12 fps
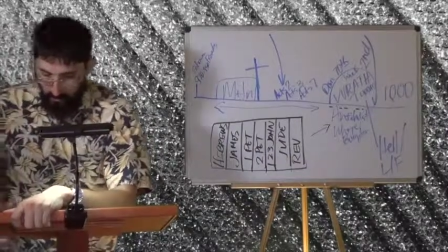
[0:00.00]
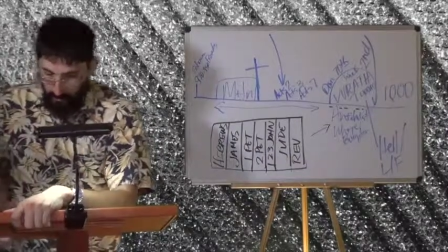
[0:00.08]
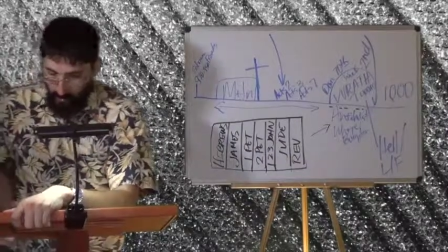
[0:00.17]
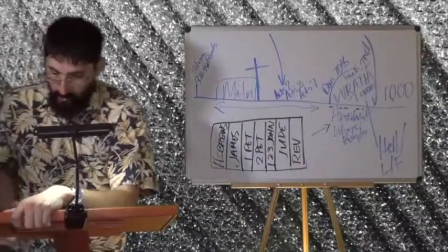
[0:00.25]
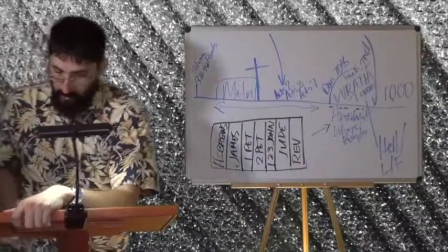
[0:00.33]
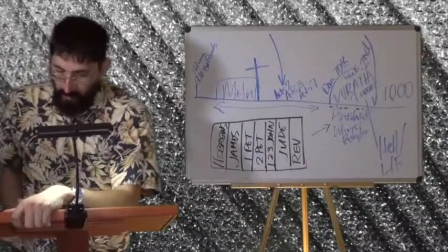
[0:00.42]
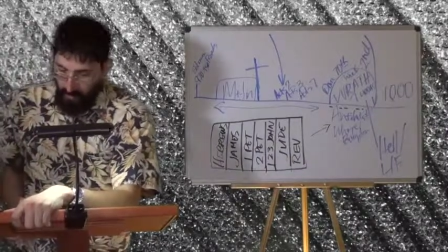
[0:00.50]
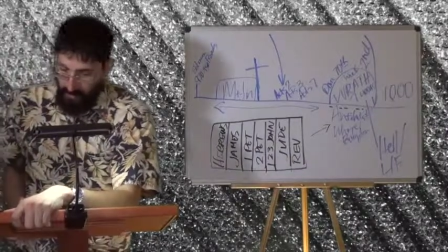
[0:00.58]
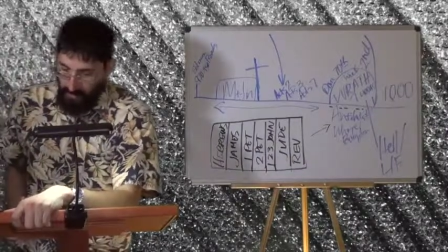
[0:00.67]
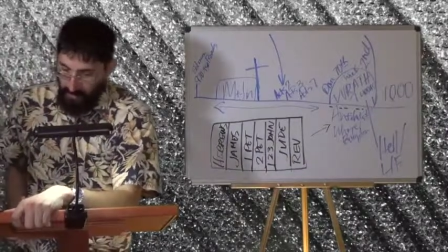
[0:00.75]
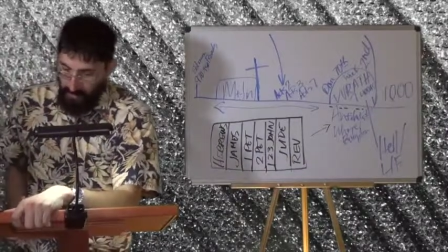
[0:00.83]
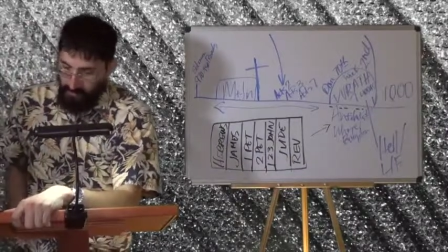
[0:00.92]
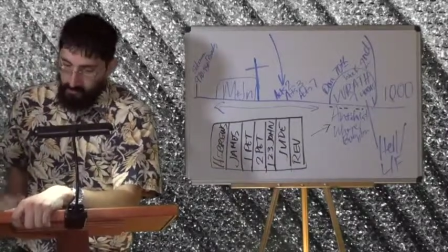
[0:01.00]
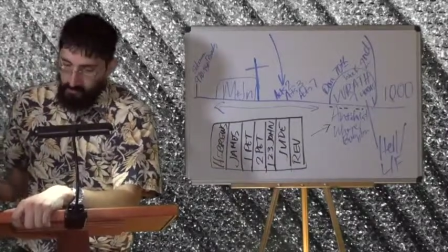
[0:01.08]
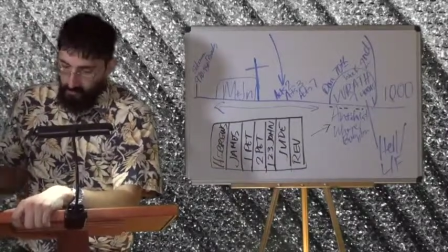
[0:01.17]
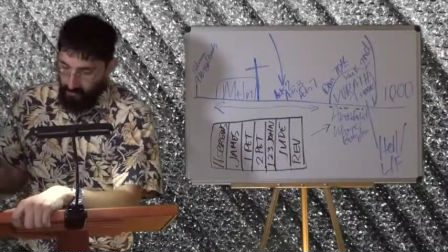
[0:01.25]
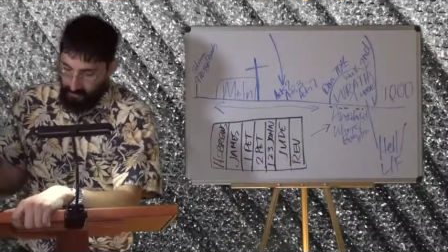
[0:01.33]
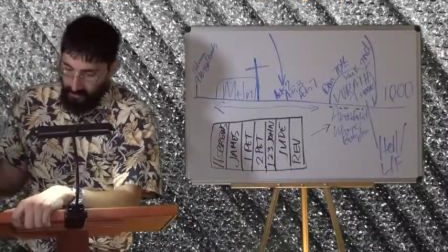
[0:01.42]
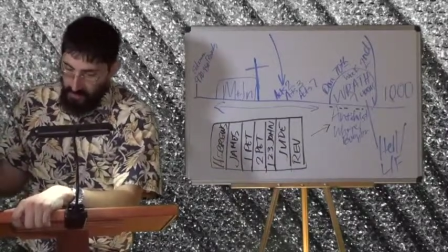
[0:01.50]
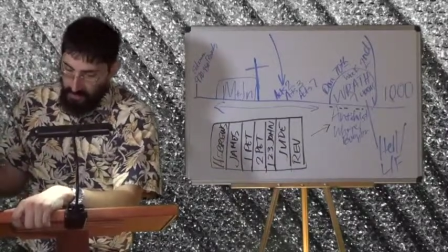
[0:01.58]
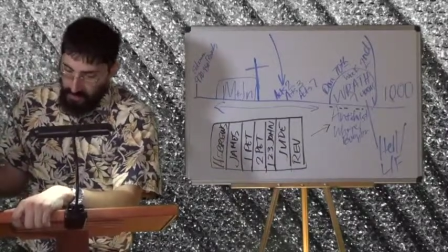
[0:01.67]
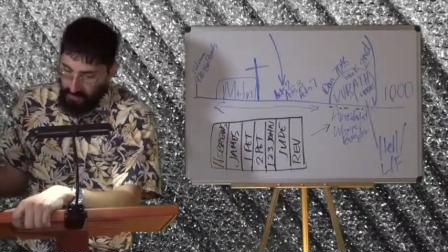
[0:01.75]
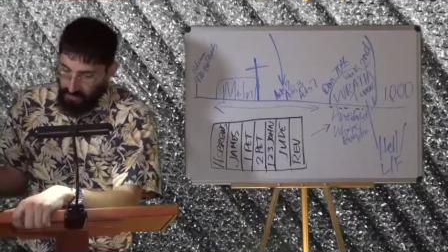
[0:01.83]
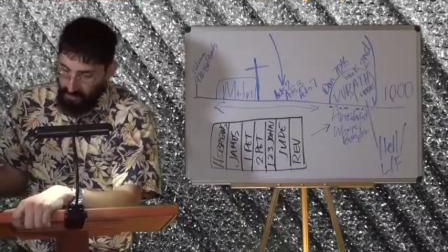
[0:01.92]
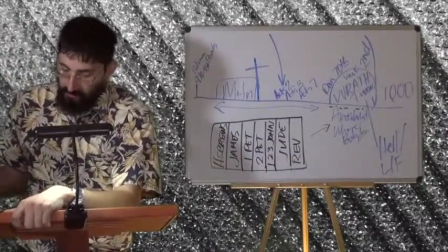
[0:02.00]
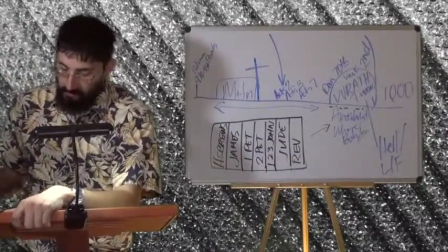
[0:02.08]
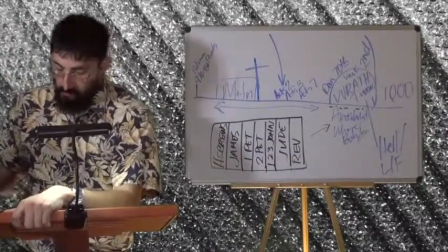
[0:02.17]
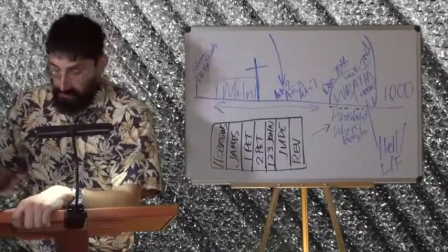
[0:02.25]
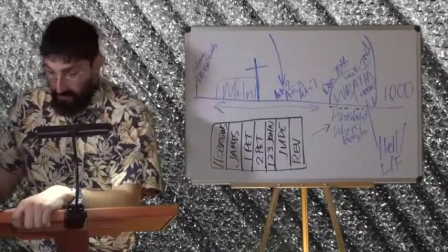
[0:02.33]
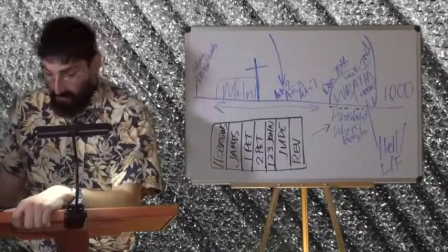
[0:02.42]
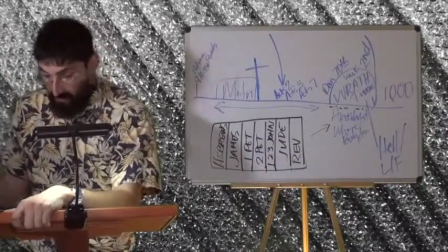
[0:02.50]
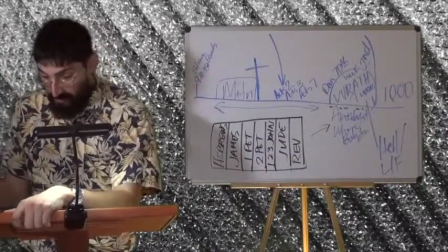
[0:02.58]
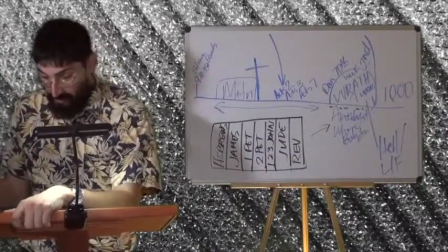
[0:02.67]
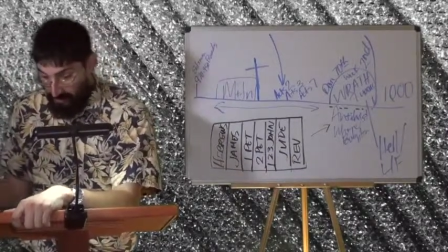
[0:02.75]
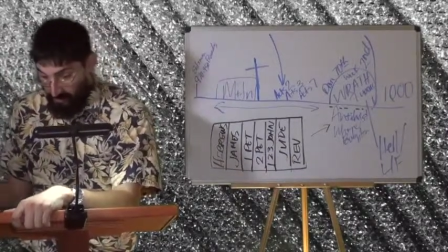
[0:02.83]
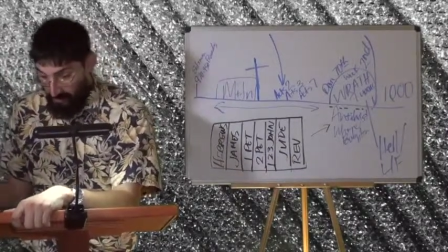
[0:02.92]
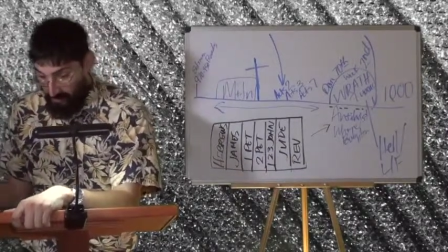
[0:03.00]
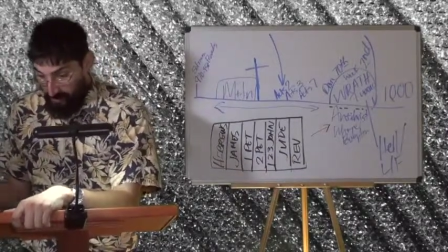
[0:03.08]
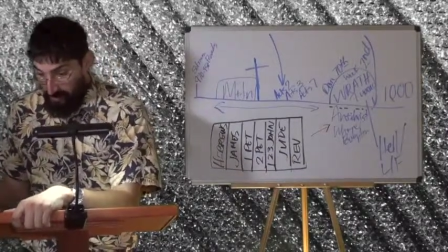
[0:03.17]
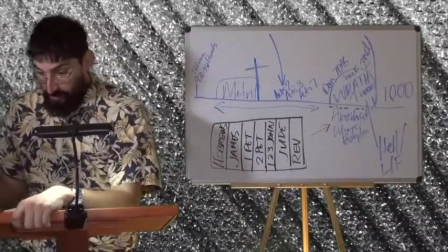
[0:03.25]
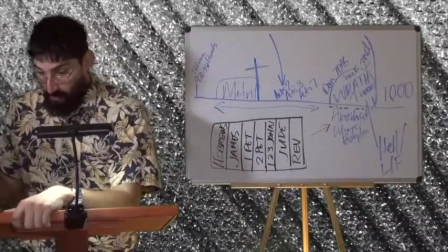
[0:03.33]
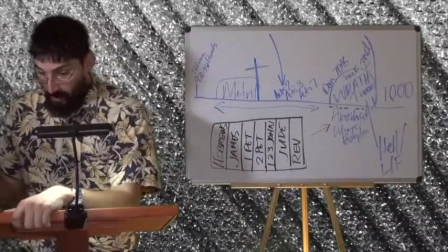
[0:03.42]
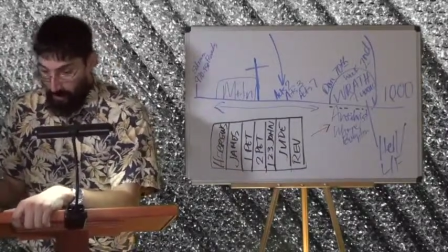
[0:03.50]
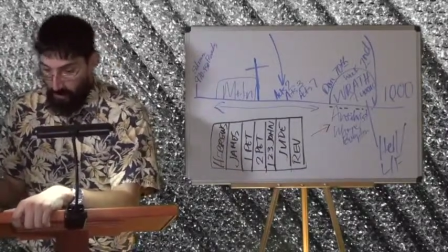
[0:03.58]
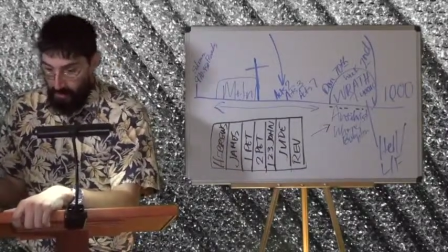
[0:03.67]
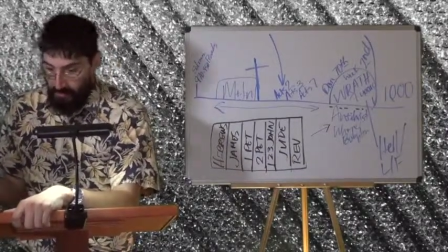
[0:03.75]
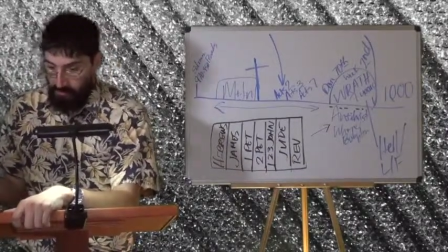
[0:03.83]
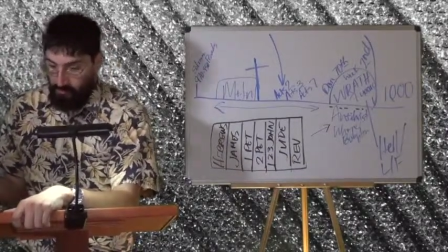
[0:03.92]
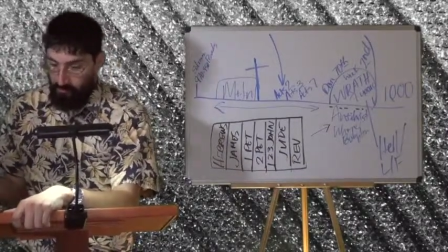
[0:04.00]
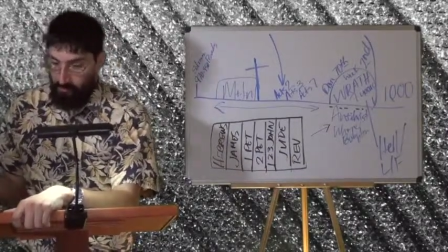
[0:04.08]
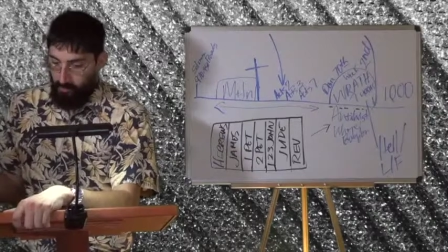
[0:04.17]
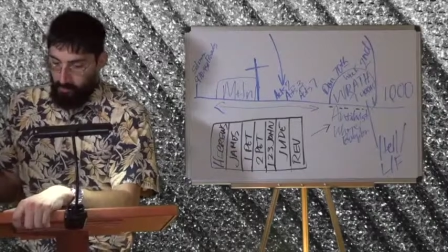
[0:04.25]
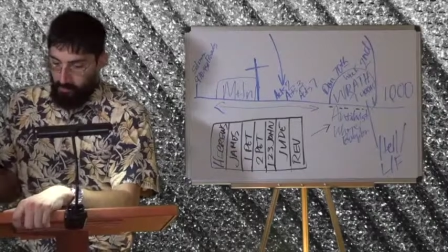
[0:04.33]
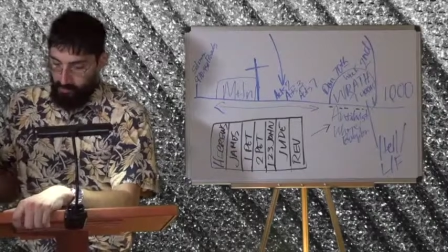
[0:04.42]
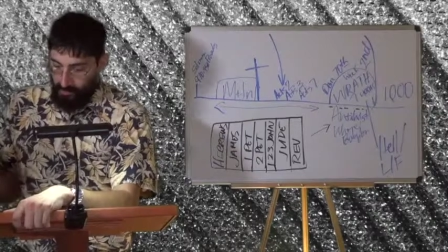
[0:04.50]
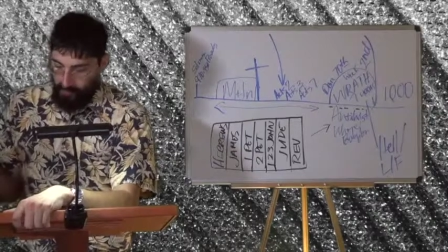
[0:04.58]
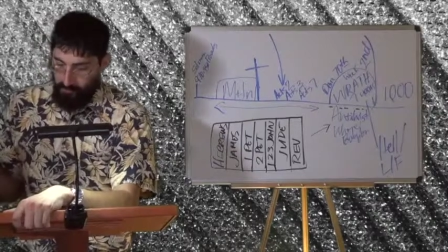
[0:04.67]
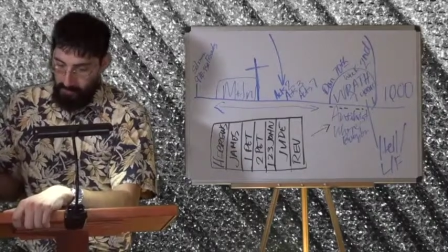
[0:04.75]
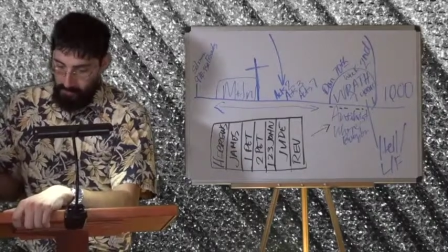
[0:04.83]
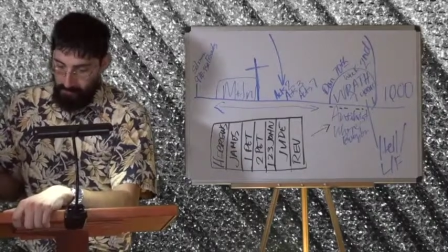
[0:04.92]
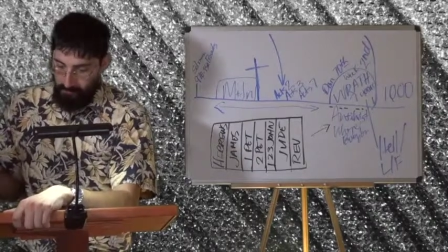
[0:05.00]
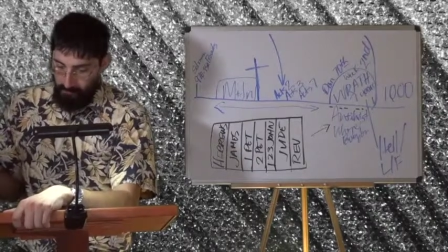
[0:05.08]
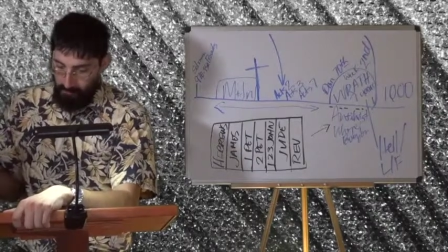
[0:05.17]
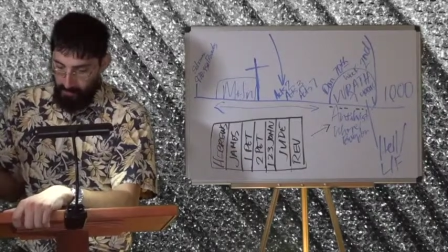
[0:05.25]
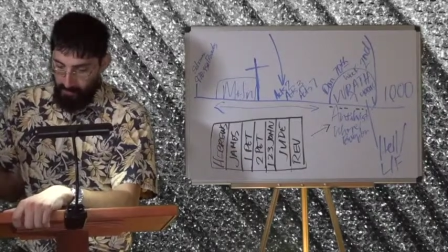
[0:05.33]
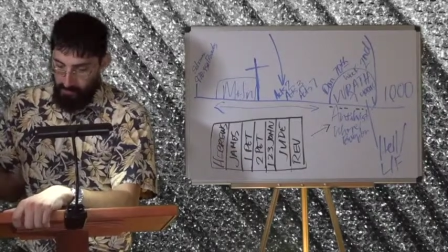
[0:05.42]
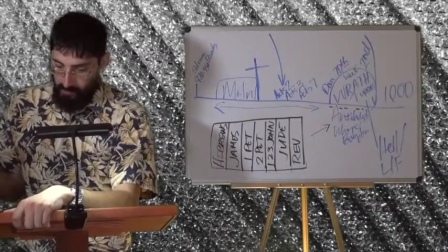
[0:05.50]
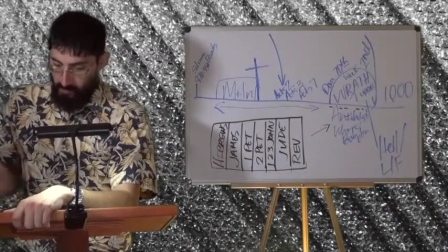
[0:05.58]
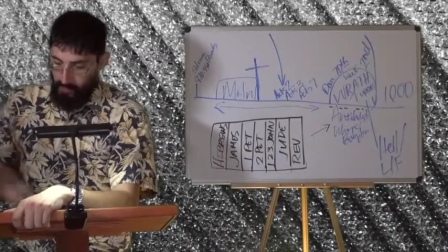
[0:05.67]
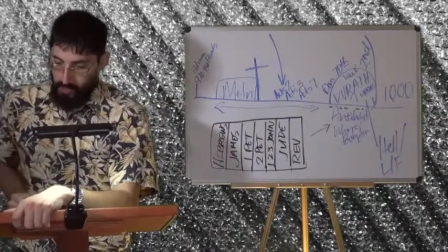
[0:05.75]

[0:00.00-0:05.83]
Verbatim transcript: forth her hands to the needy, benevolent, kind, caring person.